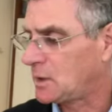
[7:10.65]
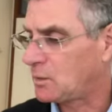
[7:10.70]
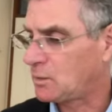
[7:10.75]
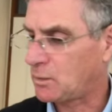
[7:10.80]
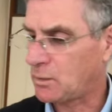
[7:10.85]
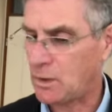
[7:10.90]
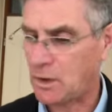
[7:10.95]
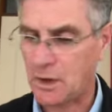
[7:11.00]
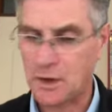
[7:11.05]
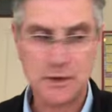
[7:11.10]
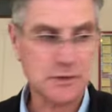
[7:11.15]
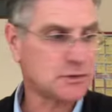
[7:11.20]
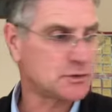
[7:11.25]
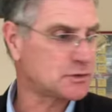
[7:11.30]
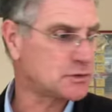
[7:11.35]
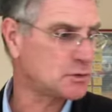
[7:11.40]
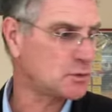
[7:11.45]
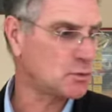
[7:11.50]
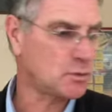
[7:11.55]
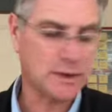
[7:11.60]

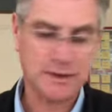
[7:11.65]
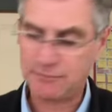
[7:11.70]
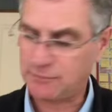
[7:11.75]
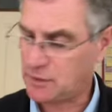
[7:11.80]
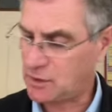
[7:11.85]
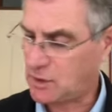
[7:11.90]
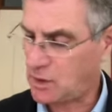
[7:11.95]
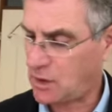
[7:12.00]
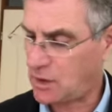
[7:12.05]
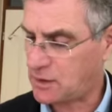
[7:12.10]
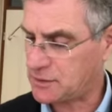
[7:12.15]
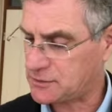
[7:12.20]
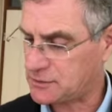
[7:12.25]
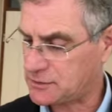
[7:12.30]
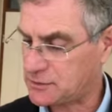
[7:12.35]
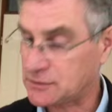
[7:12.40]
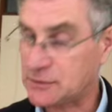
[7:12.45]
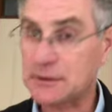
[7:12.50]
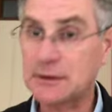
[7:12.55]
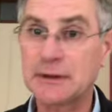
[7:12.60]
was we've
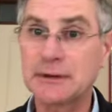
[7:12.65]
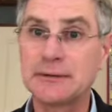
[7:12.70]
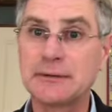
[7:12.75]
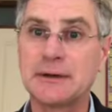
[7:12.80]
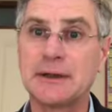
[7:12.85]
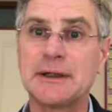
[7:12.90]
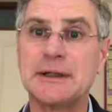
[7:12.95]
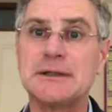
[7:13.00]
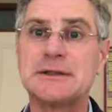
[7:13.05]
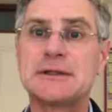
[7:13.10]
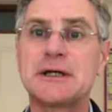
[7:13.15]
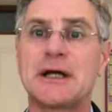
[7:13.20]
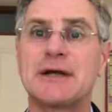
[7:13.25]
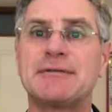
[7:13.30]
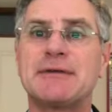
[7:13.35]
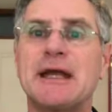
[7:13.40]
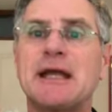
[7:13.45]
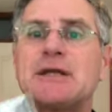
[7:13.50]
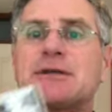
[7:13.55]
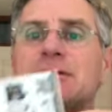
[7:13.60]
got these kind
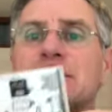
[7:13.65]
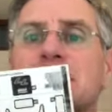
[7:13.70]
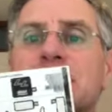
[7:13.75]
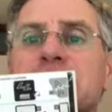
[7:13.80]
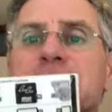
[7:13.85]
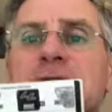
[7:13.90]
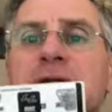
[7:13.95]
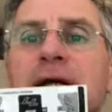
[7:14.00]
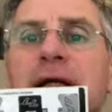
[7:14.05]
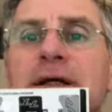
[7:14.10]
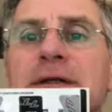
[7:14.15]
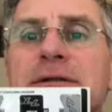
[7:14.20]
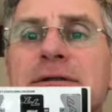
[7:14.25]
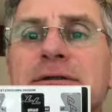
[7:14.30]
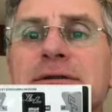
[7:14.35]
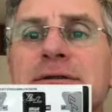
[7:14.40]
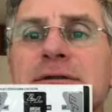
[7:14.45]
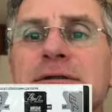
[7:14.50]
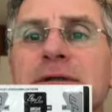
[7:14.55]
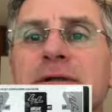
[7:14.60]
of extra
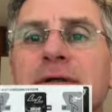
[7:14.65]
stickers